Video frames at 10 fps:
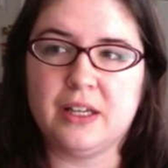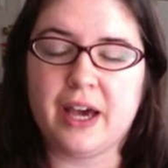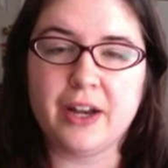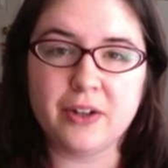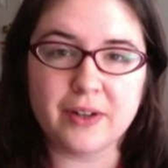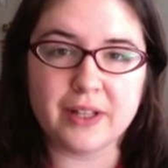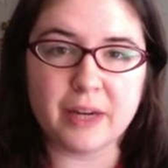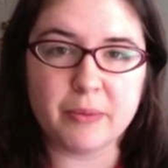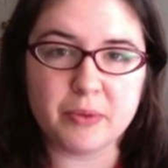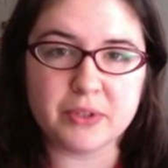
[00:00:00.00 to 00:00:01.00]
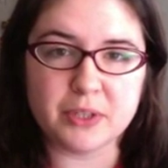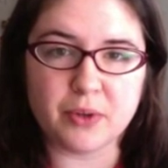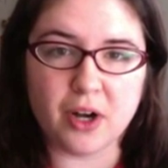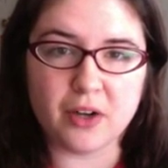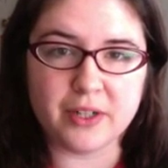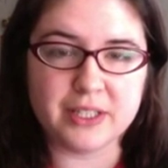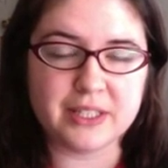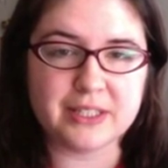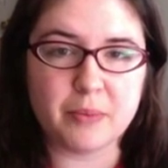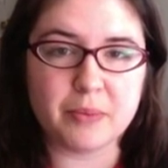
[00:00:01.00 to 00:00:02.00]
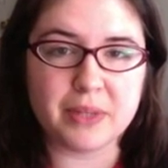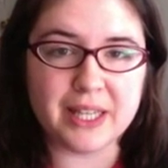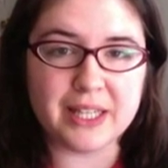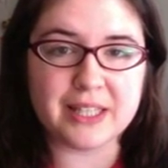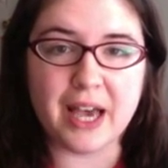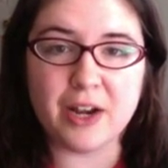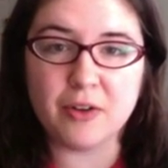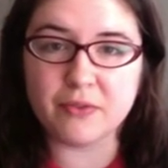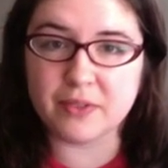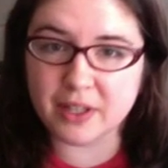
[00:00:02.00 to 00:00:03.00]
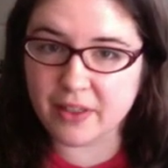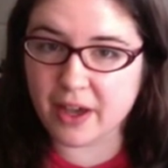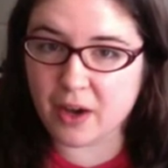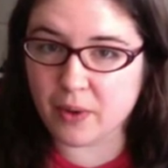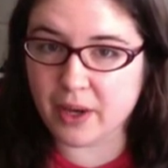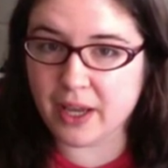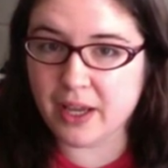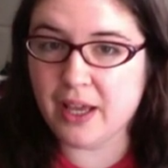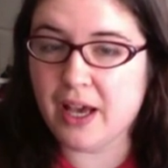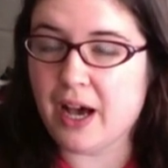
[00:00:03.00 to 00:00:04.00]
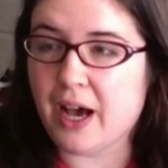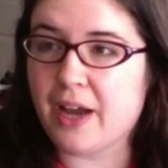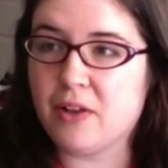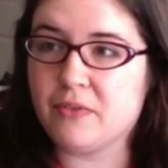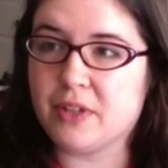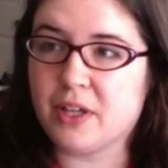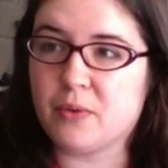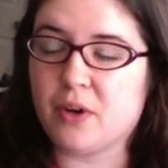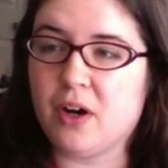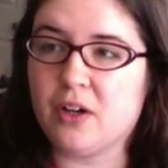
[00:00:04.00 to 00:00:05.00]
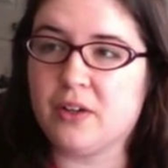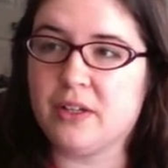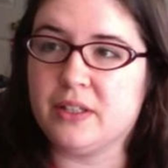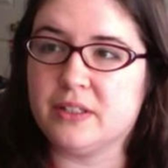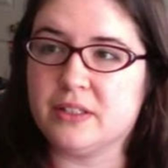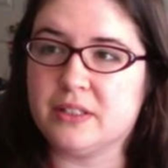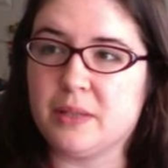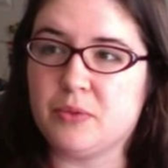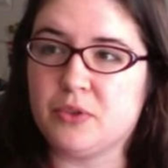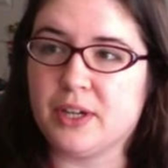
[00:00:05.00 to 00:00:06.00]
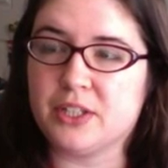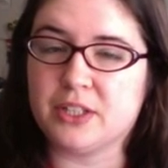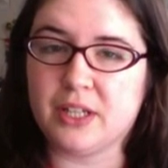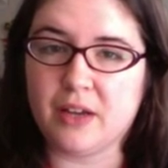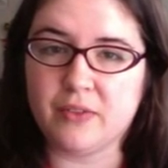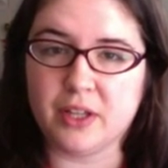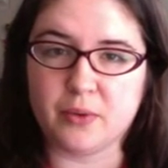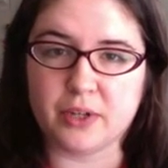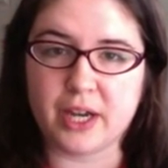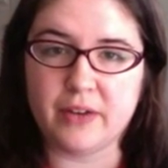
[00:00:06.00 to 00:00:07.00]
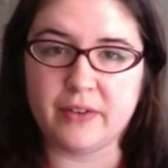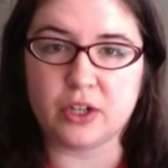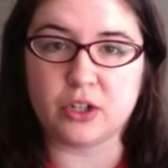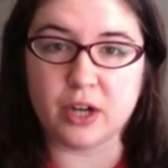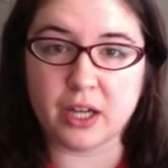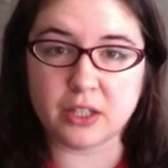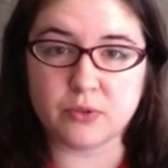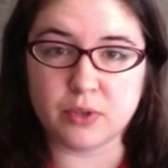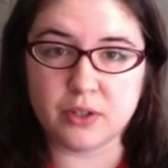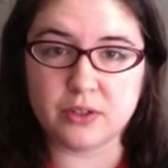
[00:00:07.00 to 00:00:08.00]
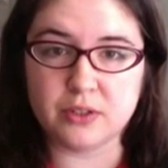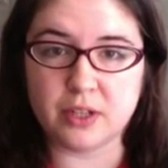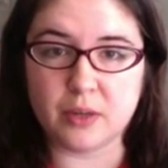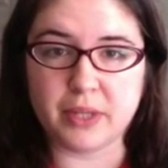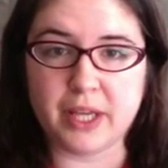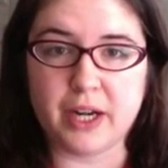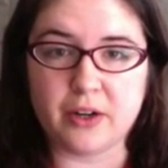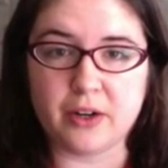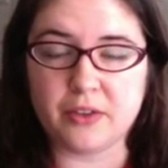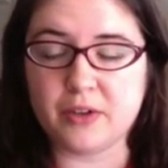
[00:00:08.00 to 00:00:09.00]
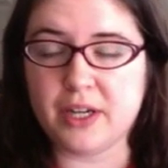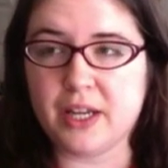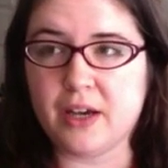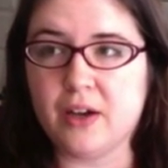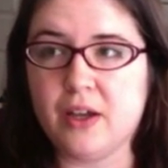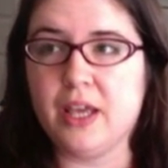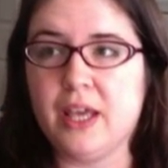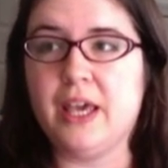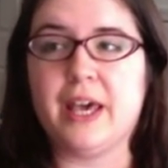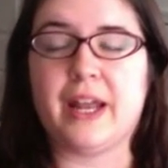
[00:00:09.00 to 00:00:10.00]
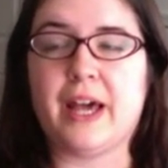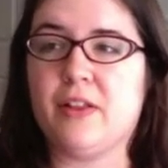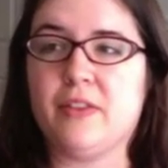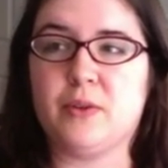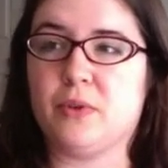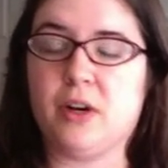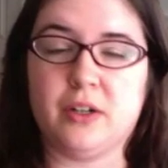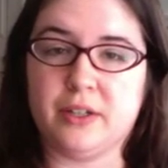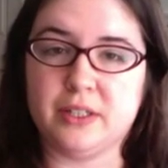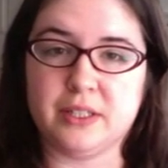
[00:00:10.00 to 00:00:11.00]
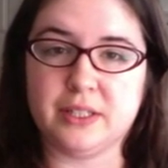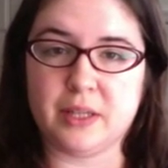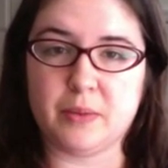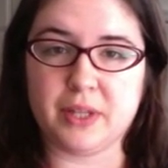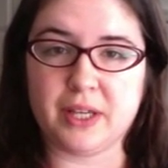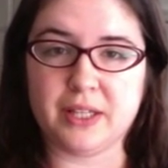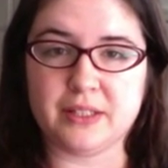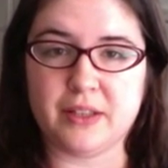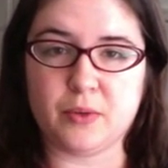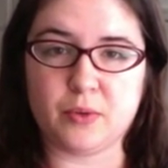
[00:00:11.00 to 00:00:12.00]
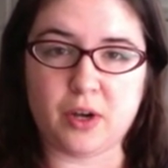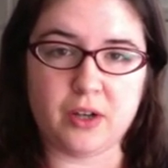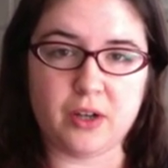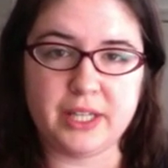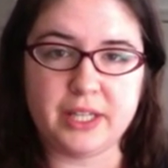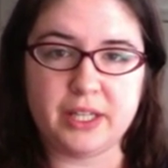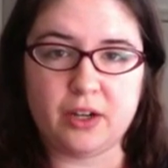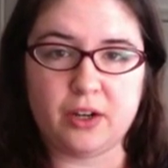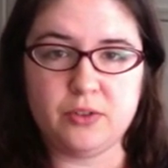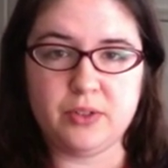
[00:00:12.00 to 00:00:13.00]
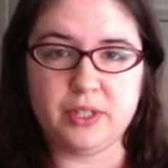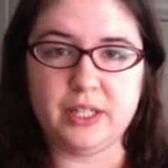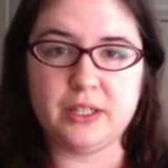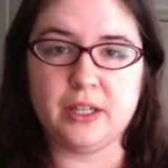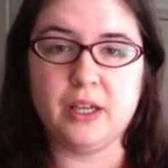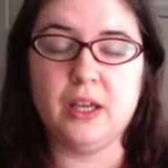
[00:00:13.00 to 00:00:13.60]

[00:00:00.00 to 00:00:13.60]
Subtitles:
I don't know, a lot of people say we're all going to the same place. I don't feel that way. I don't feel like we're all going in the same direction. I feel like we're kind of at a crossroads on planet Earth right now, and I don't think we're all going to the same place. I think we're all taking our unique